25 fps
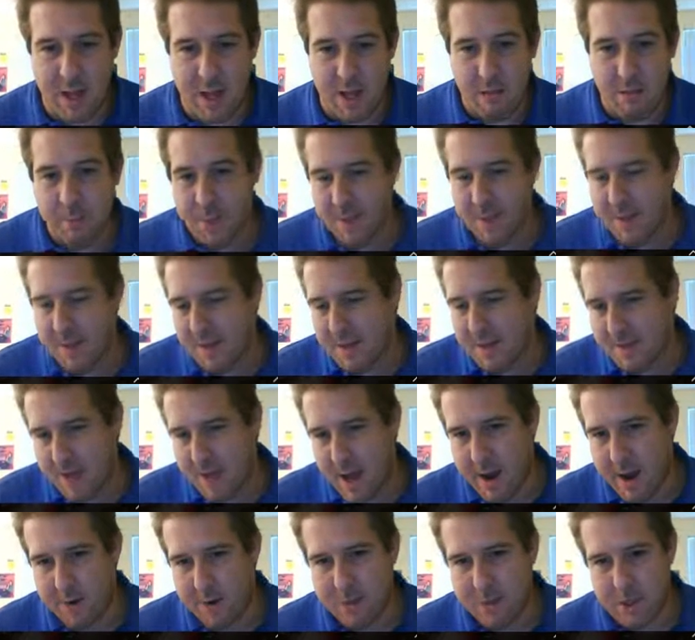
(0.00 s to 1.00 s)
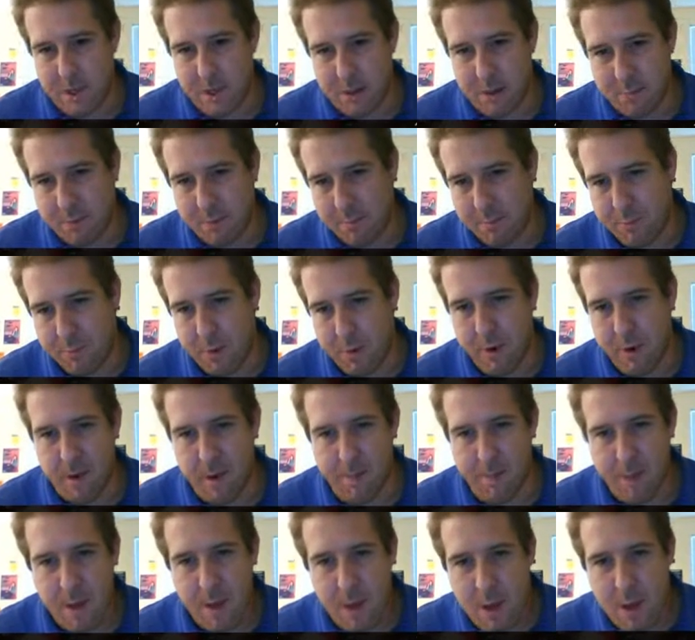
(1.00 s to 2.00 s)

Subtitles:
That would be the entire checkerboard border.